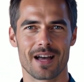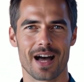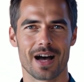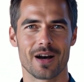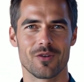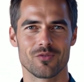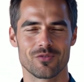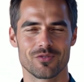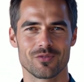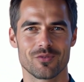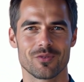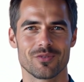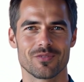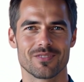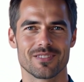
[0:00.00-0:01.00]
How
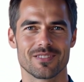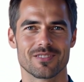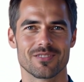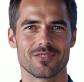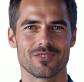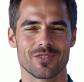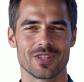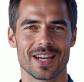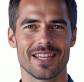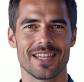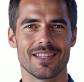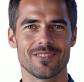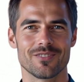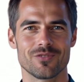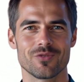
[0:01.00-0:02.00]
Thoughts
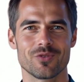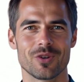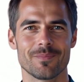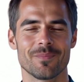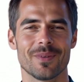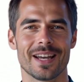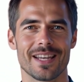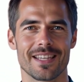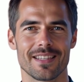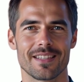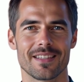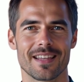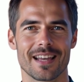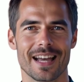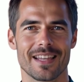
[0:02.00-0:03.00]
Change Your
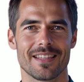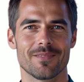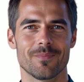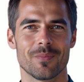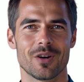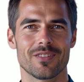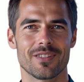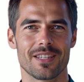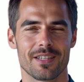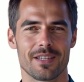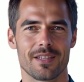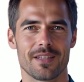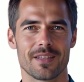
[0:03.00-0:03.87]
Brain and Body.